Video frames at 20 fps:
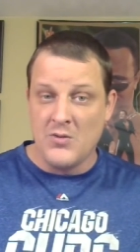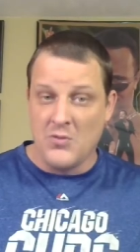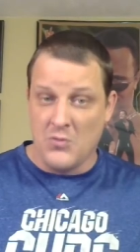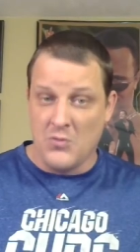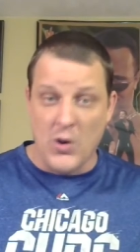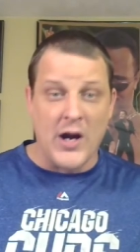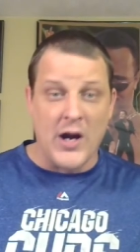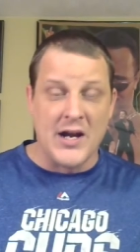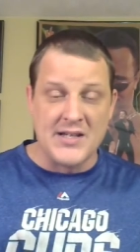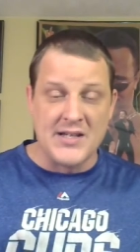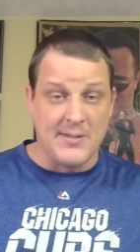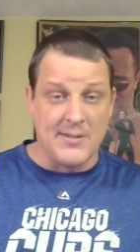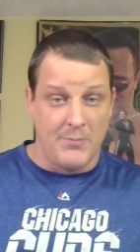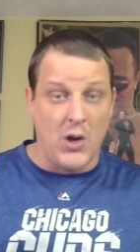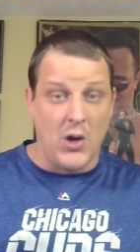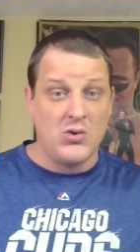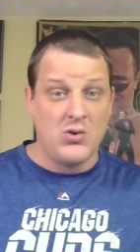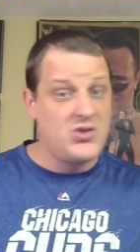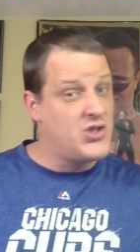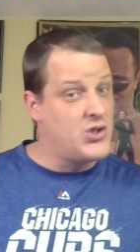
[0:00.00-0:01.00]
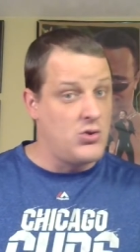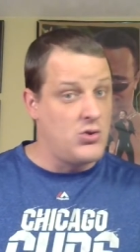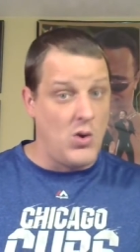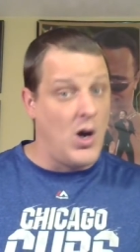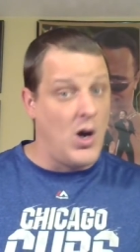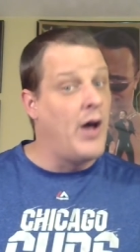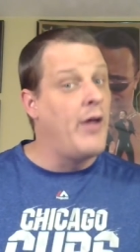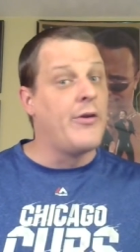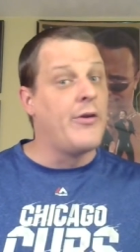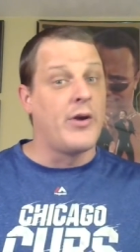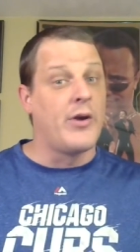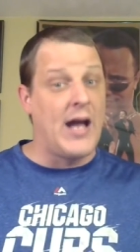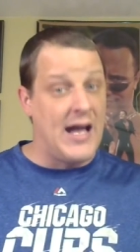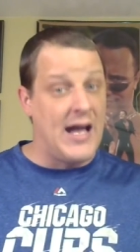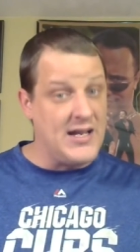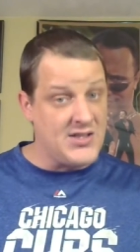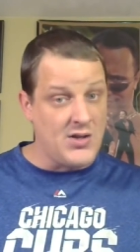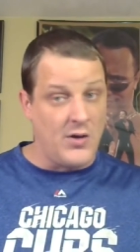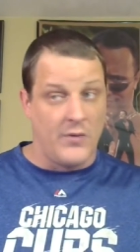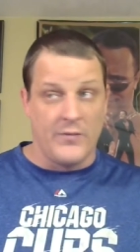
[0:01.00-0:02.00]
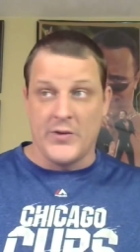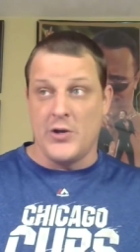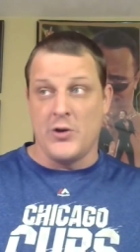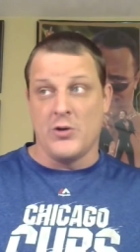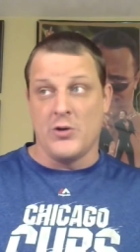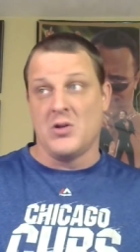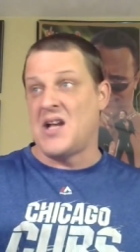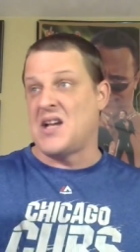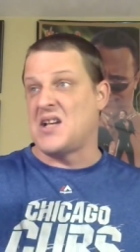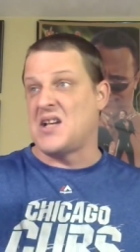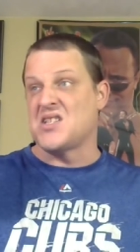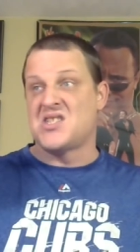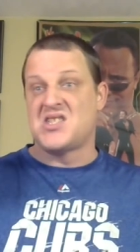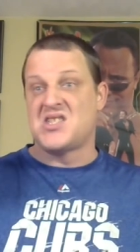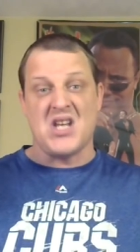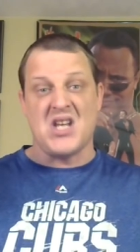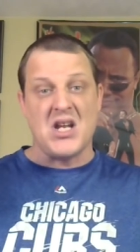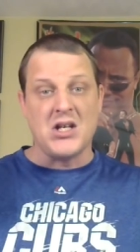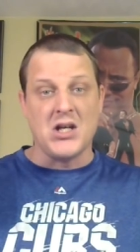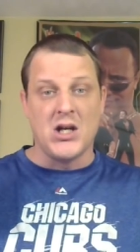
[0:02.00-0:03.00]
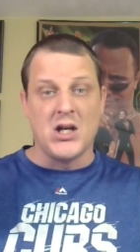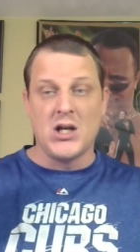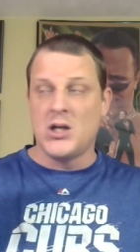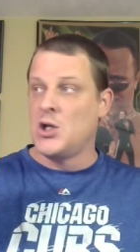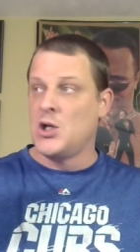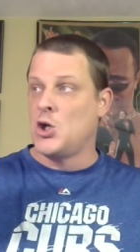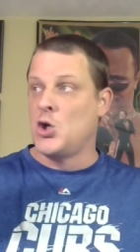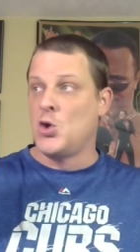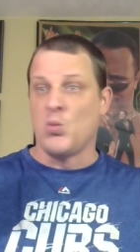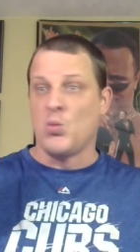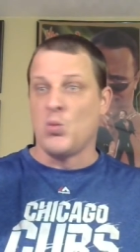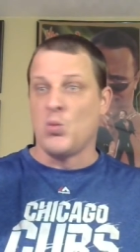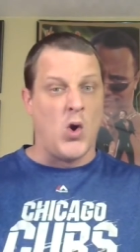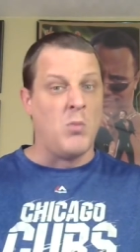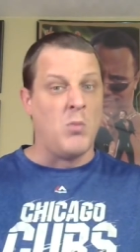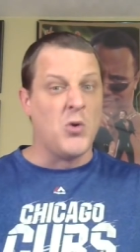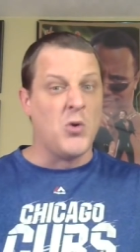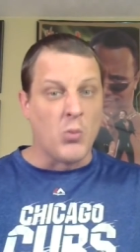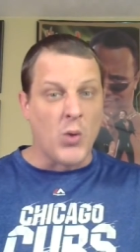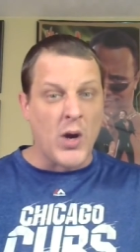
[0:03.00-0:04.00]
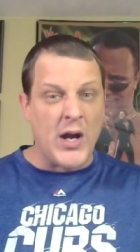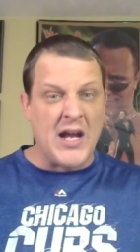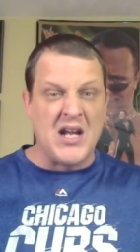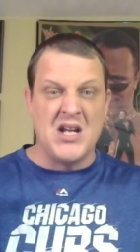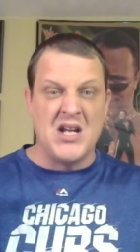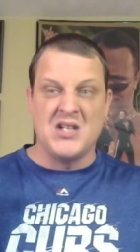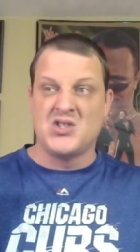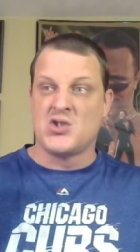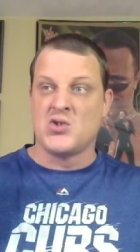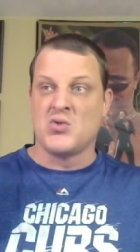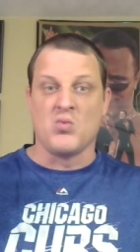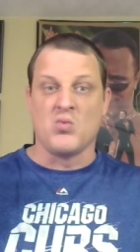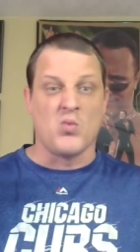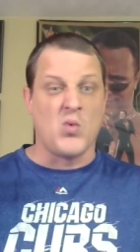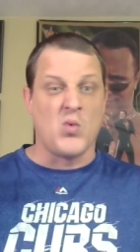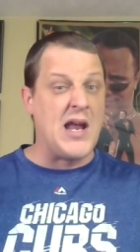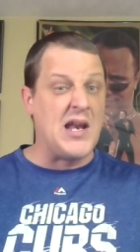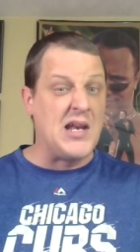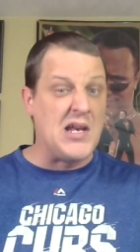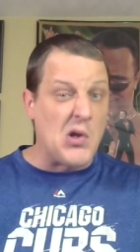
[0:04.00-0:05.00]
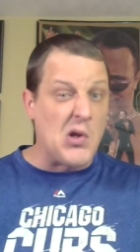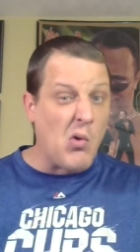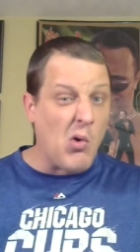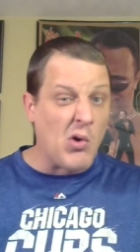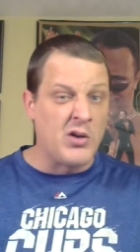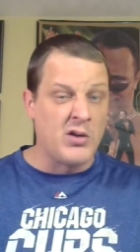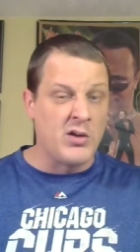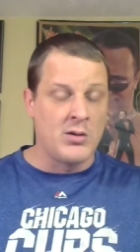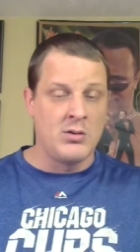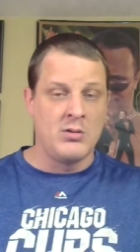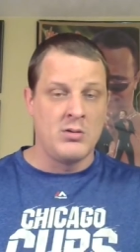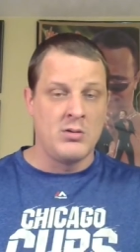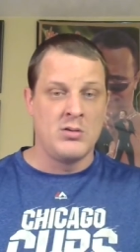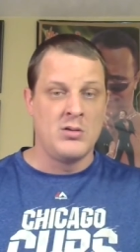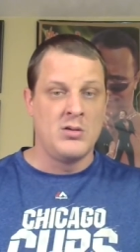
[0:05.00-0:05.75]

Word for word: Whereas opposed to other guys over the year like Cena, Roman Reigns, Randy Orton,